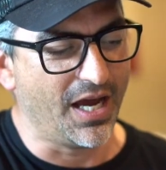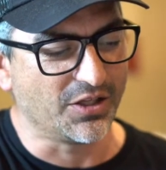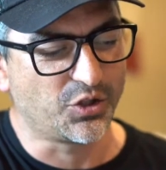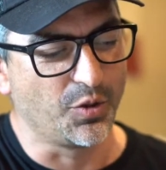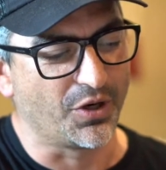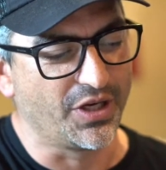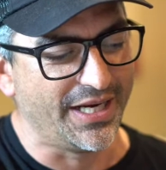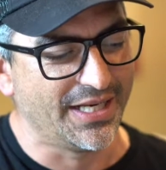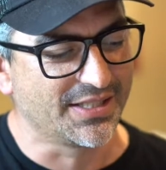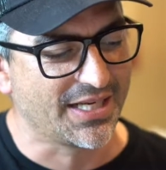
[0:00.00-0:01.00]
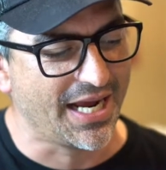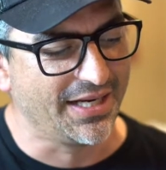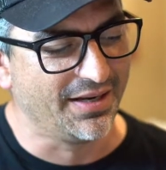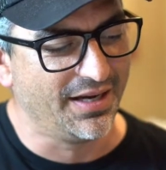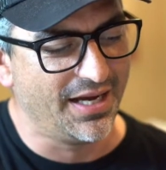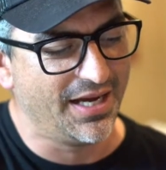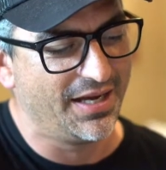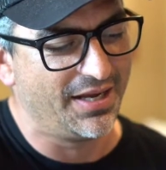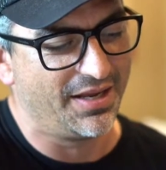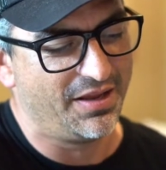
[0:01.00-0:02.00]
Super good insight.
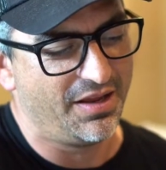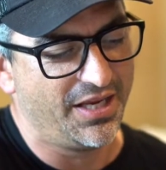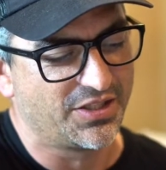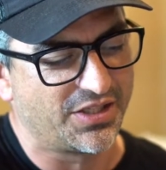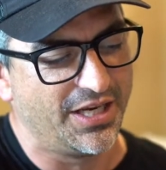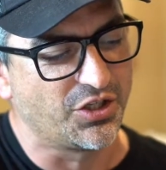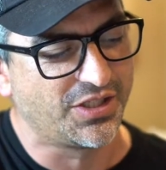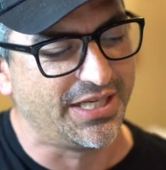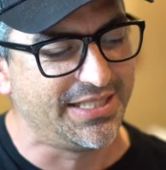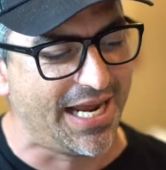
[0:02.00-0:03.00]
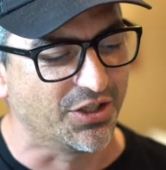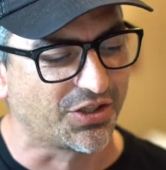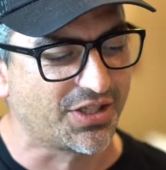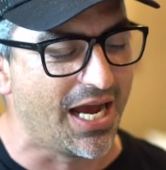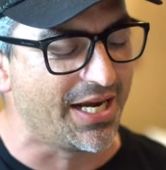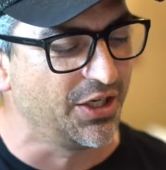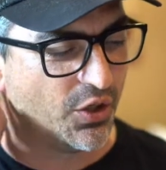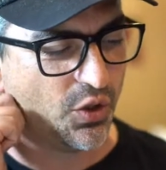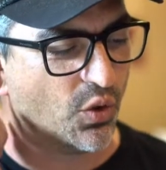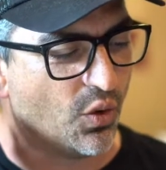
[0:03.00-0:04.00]
It's interesting. Daniel Scotty,
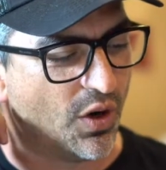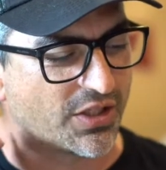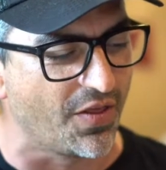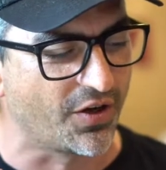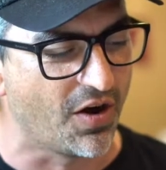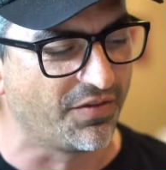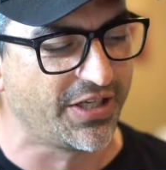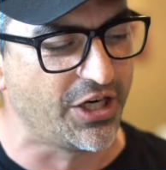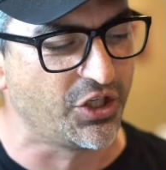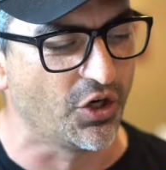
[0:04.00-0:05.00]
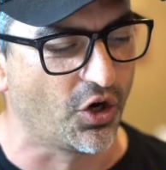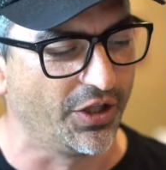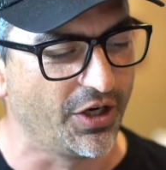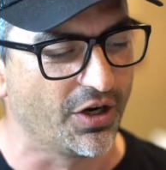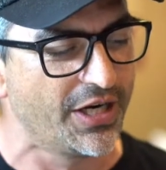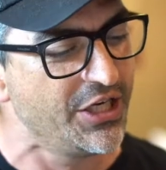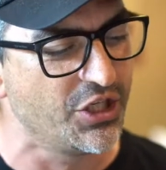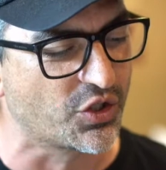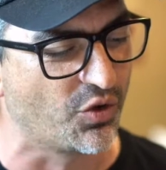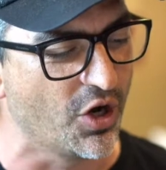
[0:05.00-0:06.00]
who was on the conversation earlier, he
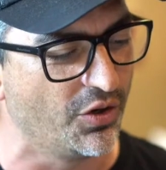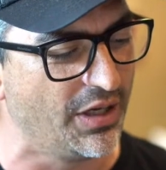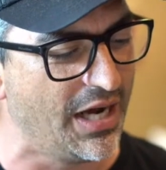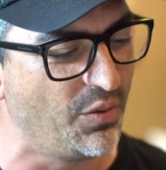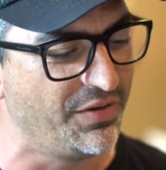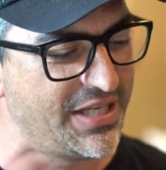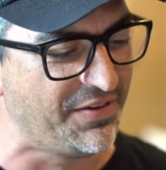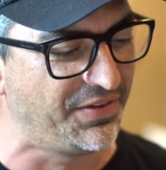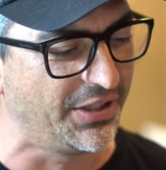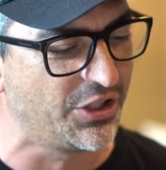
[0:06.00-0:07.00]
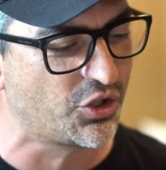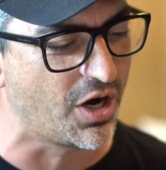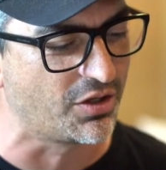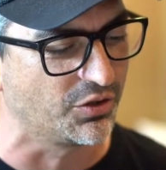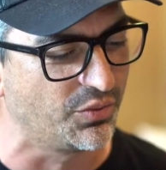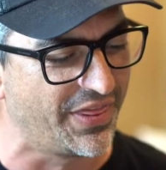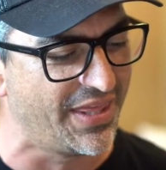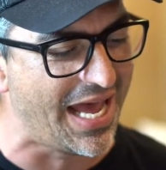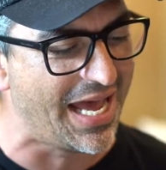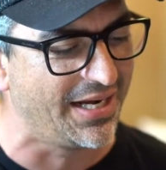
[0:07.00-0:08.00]
just wrote, we've definitely struggled with
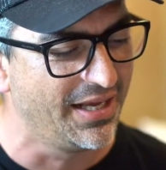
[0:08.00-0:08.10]
that